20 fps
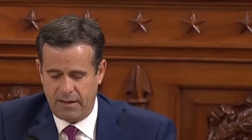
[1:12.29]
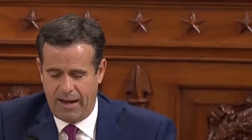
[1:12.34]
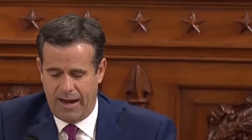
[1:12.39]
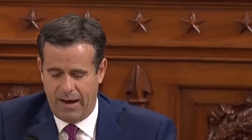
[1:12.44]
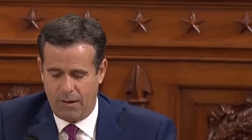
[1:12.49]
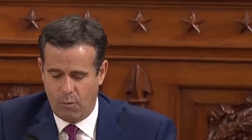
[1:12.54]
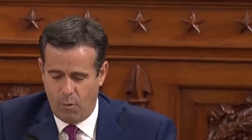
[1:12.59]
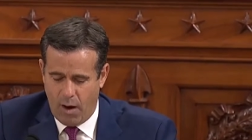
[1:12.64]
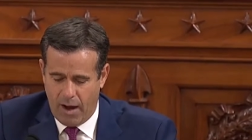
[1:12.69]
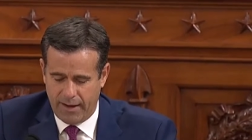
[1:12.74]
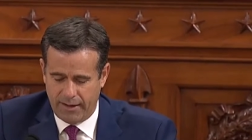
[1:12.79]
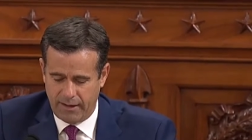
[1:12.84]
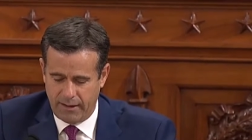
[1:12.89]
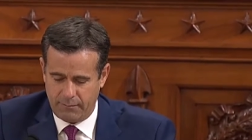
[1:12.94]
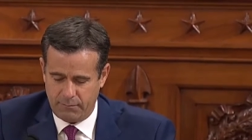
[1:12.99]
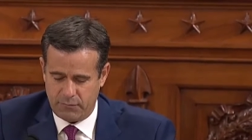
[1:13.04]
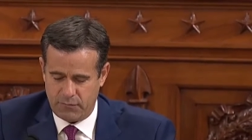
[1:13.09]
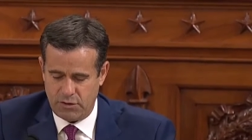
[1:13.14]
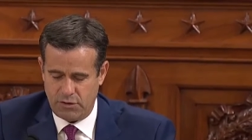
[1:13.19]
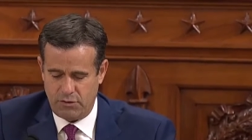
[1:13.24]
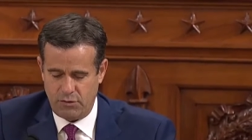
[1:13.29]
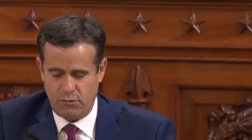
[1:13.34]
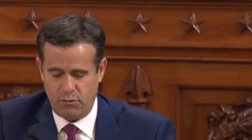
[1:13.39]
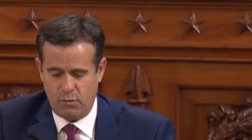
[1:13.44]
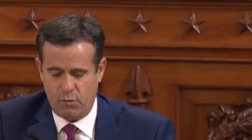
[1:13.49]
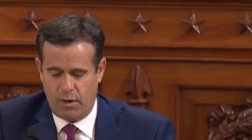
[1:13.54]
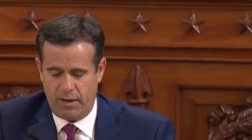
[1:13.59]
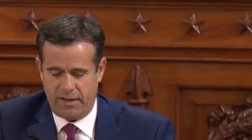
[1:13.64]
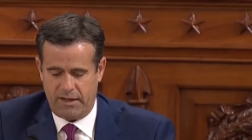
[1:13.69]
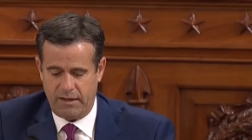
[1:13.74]
I want him to do
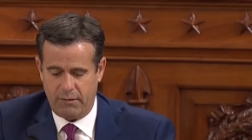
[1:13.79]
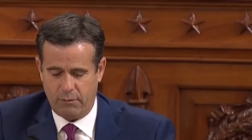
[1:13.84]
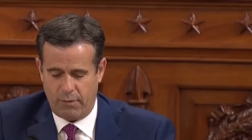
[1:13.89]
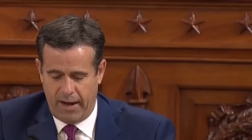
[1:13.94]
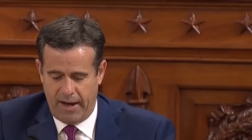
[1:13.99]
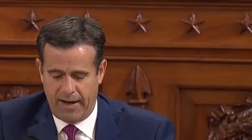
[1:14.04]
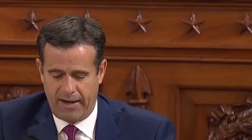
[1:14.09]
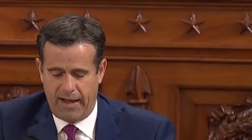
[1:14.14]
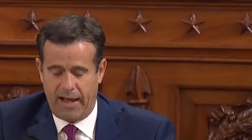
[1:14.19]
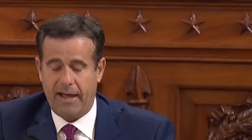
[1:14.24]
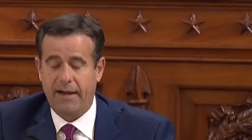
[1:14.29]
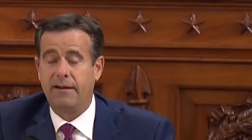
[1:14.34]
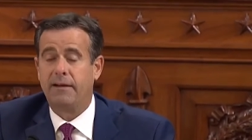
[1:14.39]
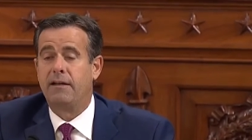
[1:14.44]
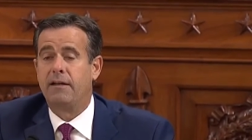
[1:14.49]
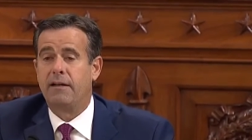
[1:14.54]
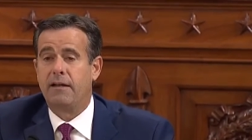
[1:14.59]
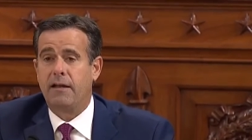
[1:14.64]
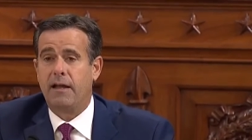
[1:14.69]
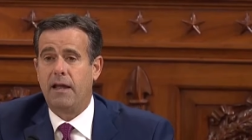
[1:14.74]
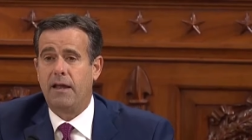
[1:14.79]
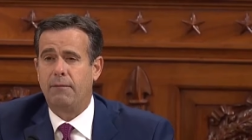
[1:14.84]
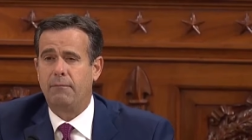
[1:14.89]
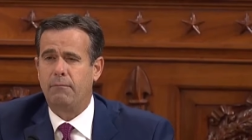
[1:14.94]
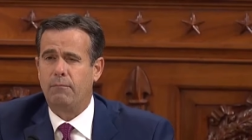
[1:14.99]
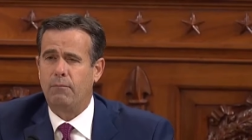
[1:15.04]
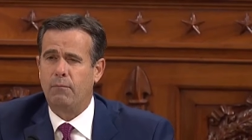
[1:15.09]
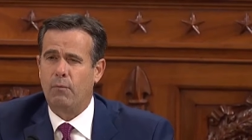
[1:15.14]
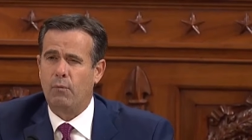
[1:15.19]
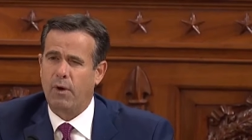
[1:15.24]
what he ran on. And
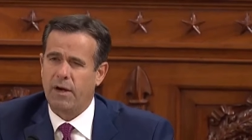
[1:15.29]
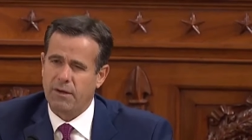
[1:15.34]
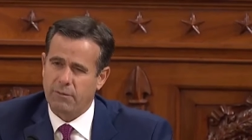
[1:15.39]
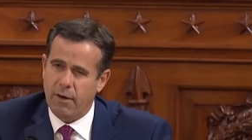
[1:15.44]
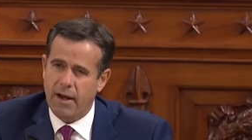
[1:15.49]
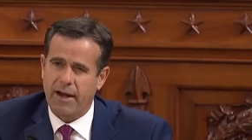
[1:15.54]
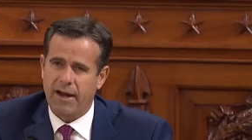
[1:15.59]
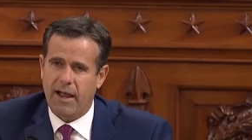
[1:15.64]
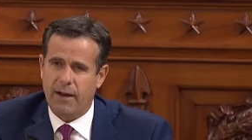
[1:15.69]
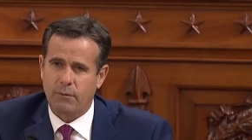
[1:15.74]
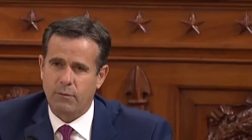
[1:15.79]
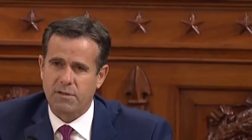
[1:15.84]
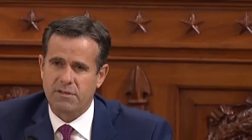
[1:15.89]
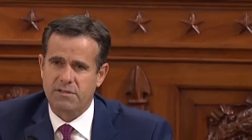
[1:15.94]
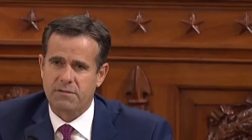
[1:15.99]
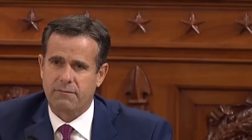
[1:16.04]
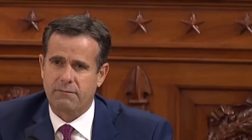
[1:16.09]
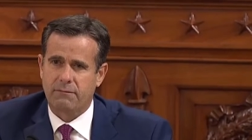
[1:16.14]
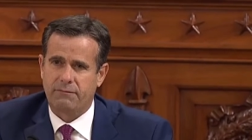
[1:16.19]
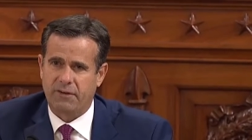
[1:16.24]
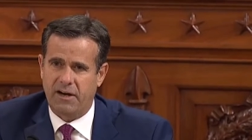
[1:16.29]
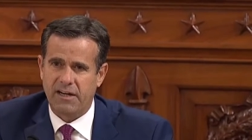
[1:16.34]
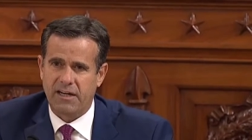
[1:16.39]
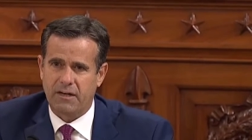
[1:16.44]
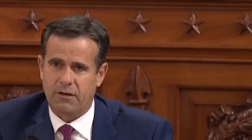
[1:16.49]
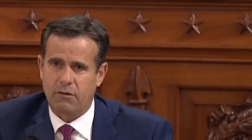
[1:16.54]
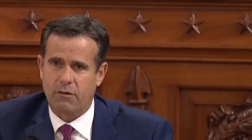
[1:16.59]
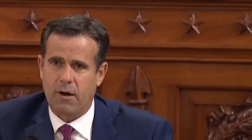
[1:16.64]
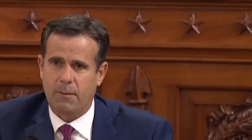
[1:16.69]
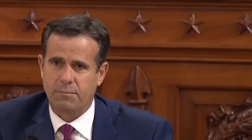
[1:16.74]
what he ran on was
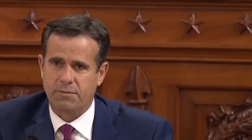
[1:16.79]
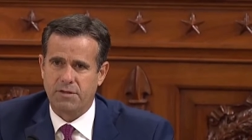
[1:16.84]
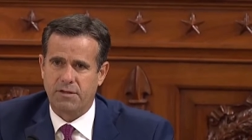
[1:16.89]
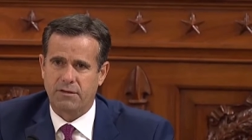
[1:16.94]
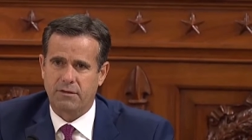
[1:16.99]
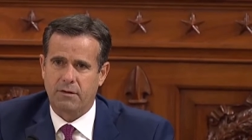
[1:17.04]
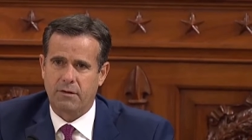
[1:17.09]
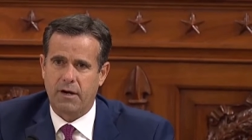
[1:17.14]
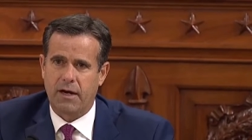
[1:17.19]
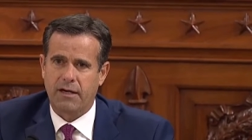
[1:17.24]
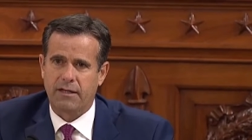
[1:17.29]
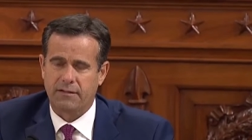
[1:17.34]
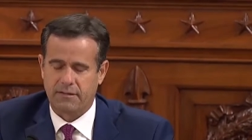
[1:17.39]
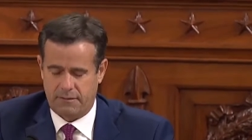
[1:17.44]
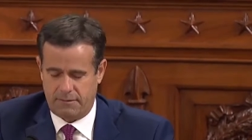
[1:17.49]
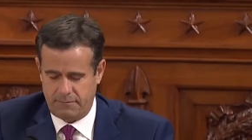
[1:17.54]
fighting corruption, correct?